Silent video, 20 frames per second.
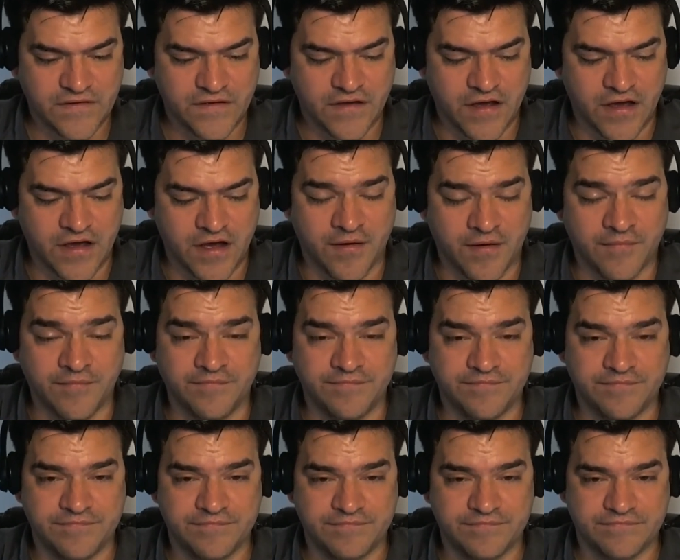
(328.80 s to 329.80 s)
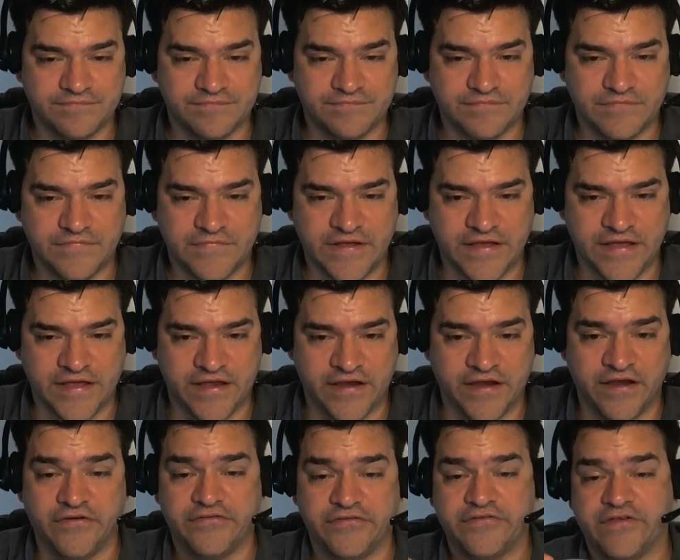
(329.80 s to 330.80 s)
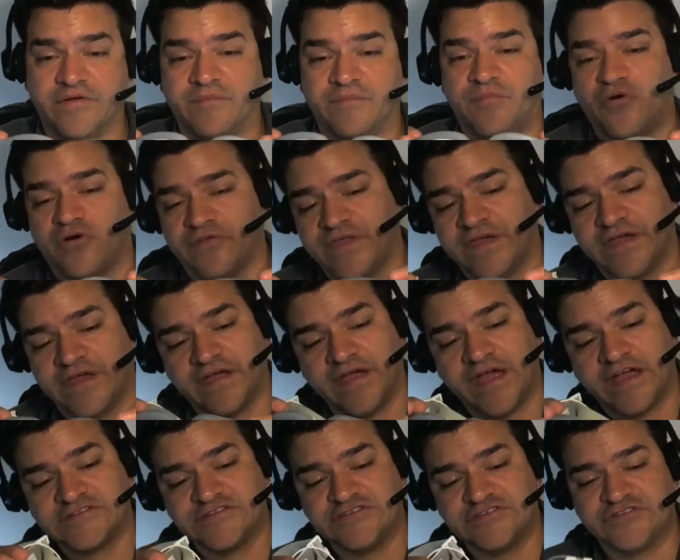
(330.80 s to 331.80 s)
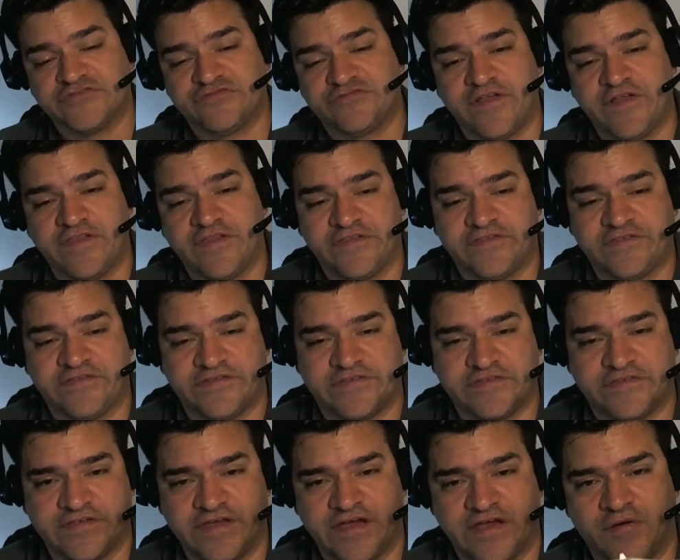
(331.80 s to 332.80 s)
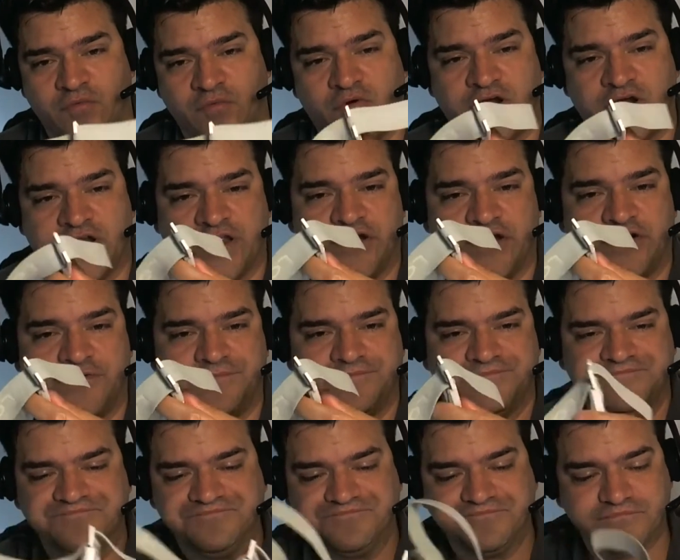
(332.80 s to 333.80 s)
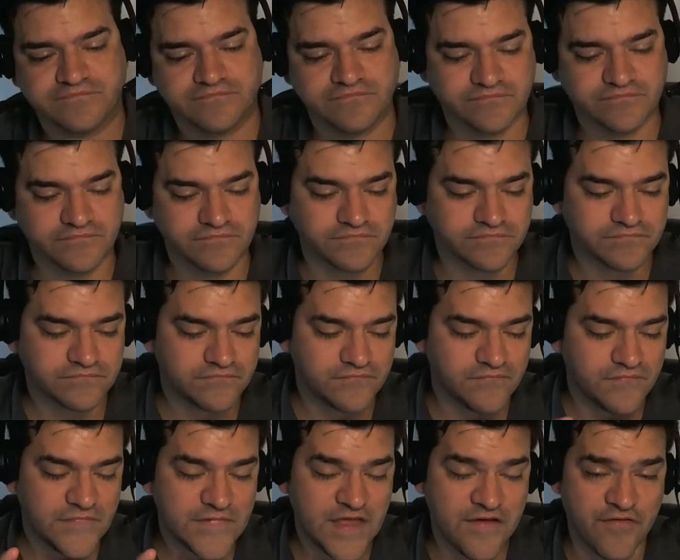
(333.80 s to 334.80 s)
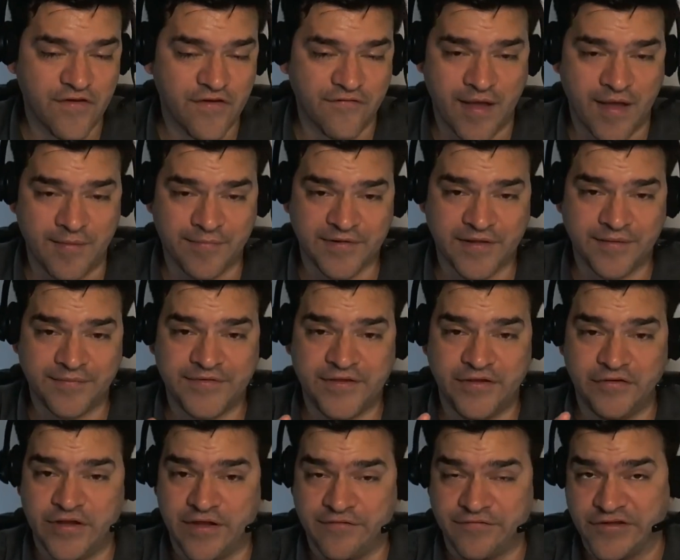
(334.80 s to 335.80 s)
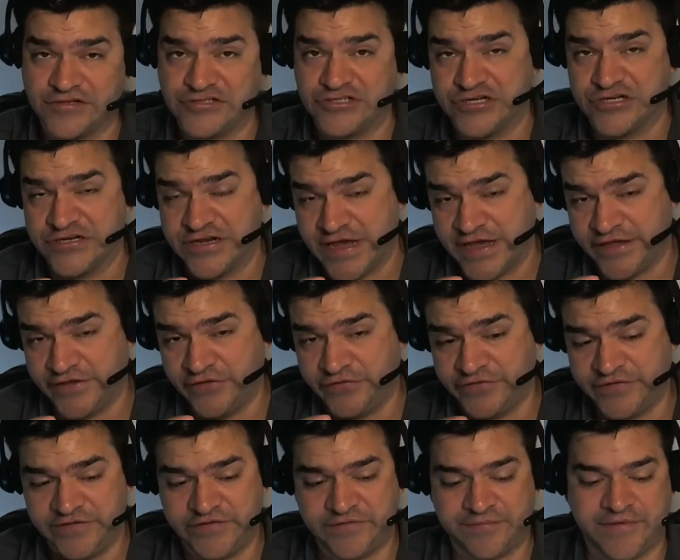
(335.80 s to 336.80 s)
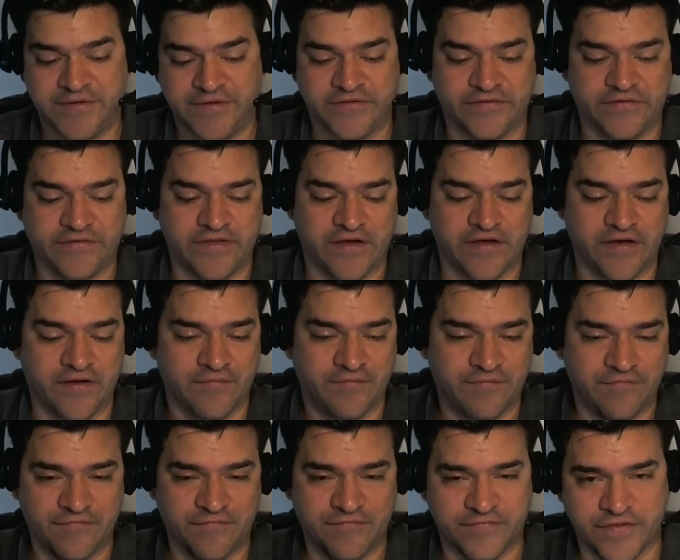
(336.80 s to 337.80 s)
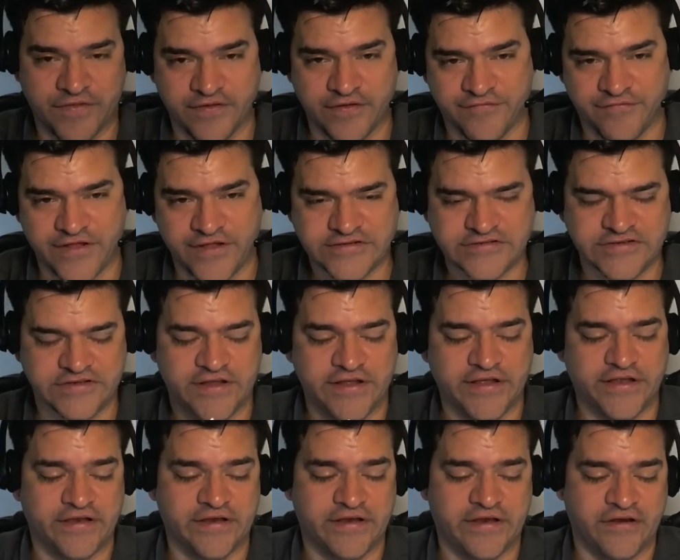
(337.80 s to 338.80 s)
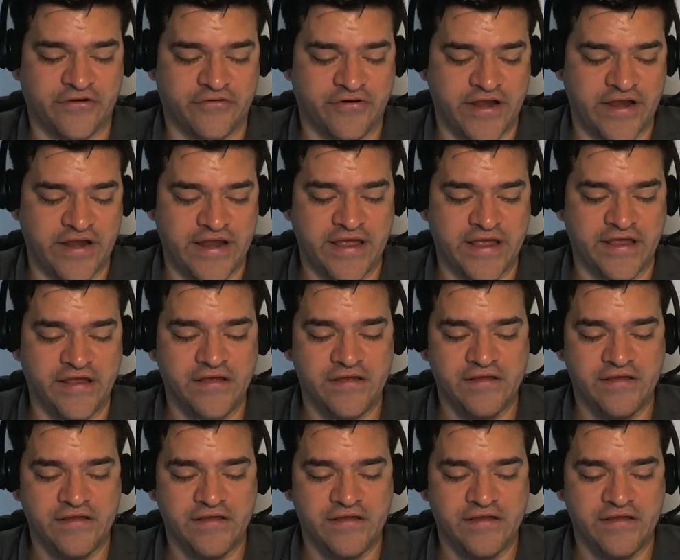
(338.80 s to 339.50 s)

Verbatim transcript: Um, and here's an important thing. Actually, just read this uh, warning here. If you have epilepsy, you definitely should not use these because the the flashing light can create a